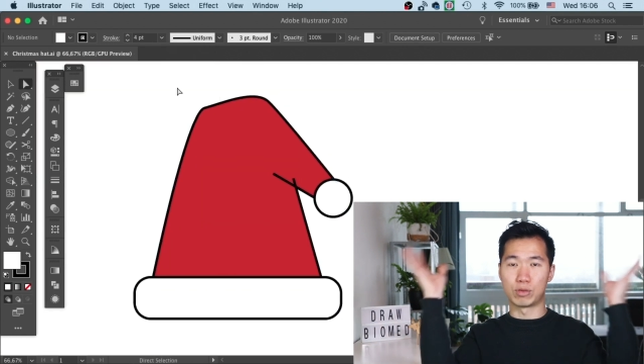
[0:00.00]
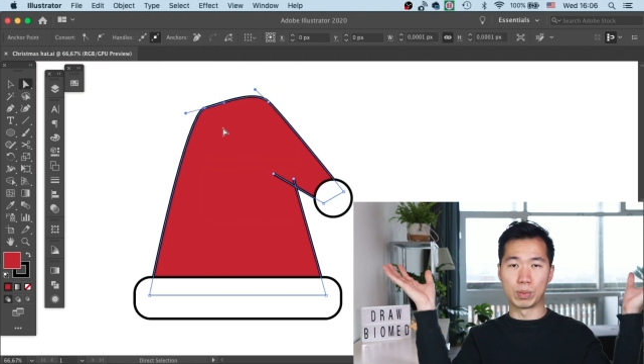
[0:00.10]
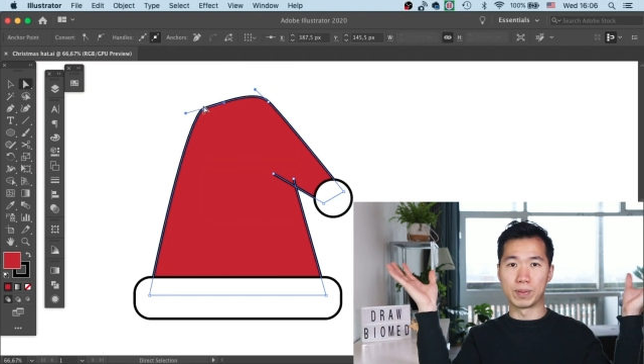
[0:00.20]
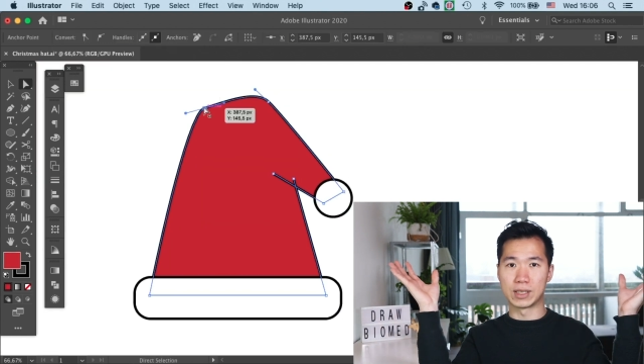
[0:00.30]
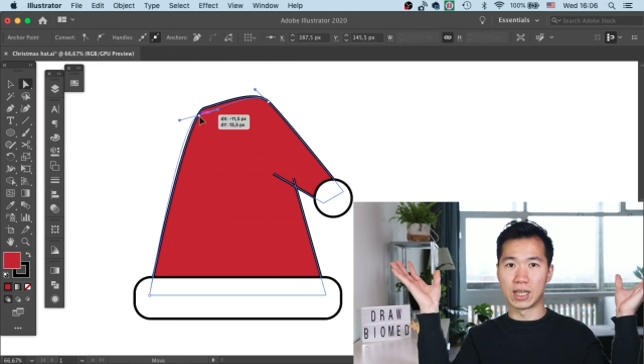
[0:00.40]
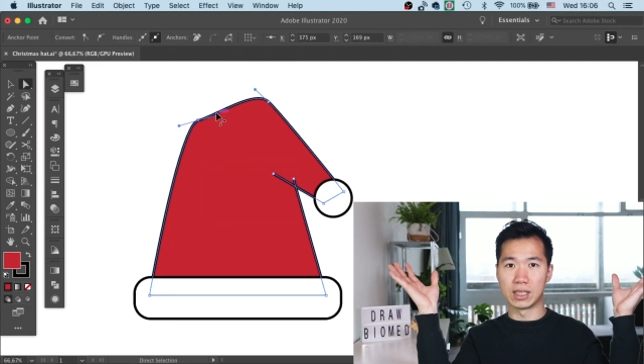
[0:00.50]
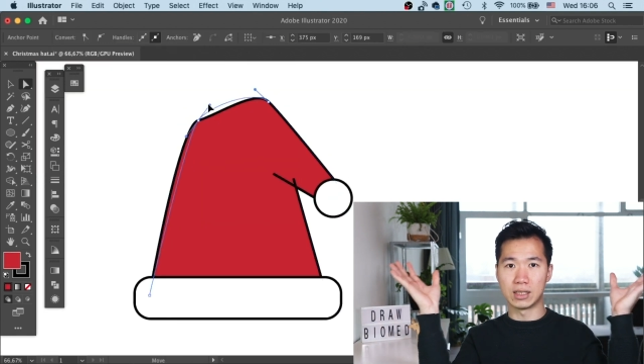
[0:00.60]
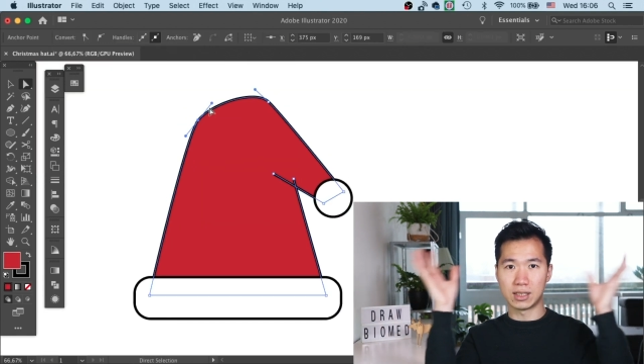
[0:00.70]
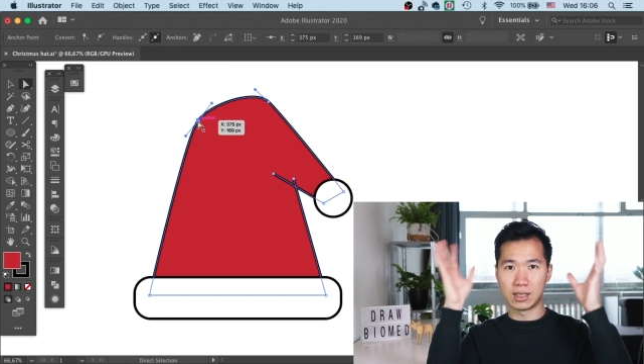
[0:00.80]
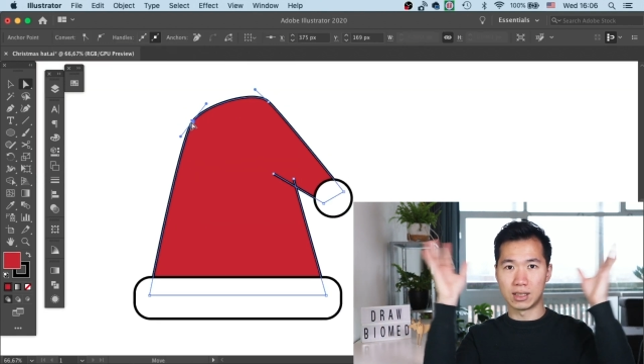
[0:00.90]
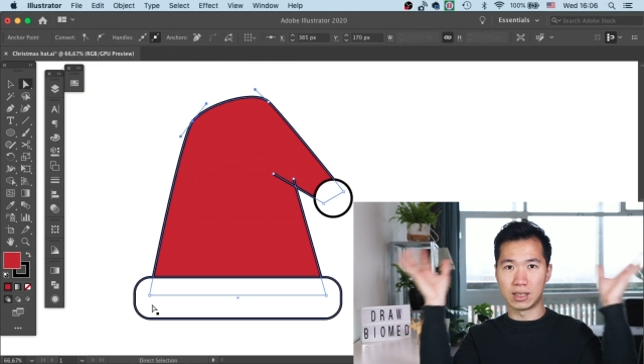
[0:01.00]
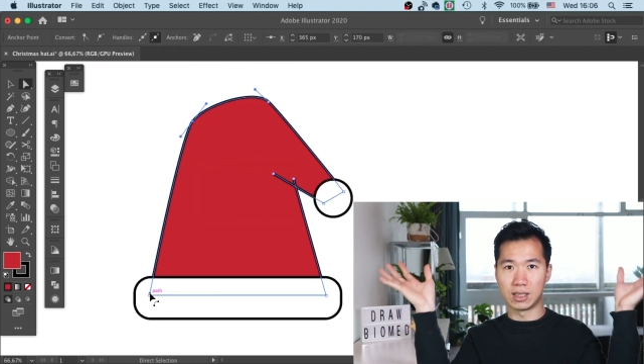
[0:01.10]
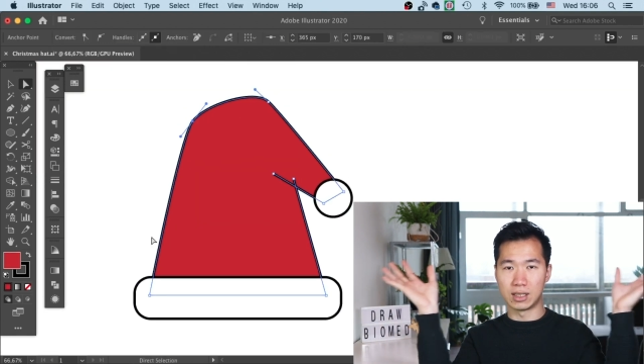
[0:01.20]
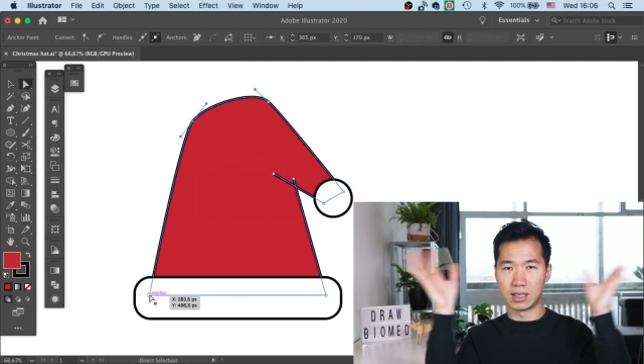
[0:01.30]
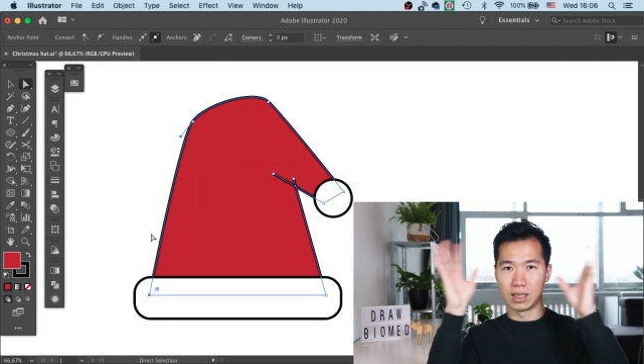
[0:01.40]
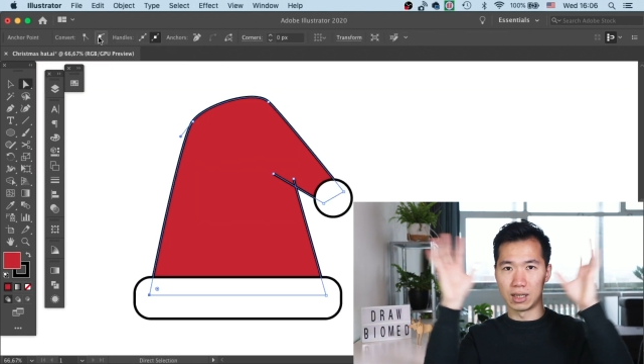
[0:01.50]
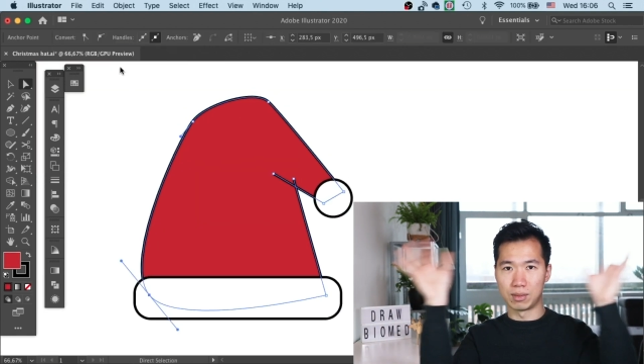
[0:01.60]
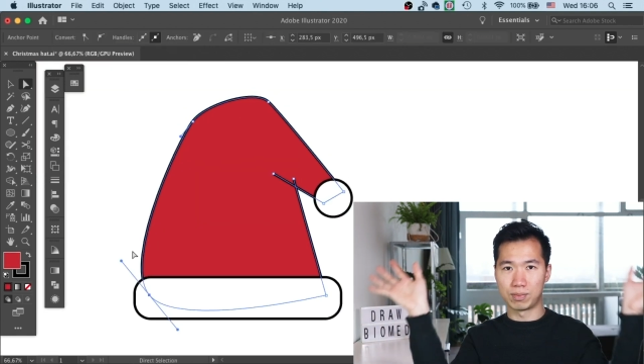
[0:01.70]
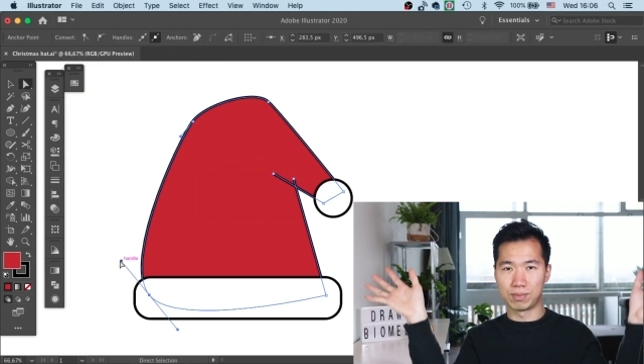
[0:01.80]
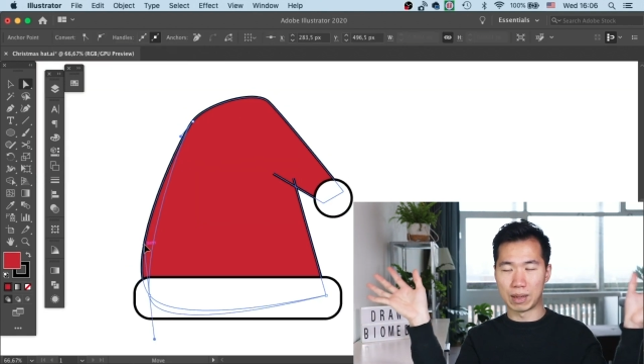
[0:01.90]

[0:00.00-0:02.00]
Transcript: represent the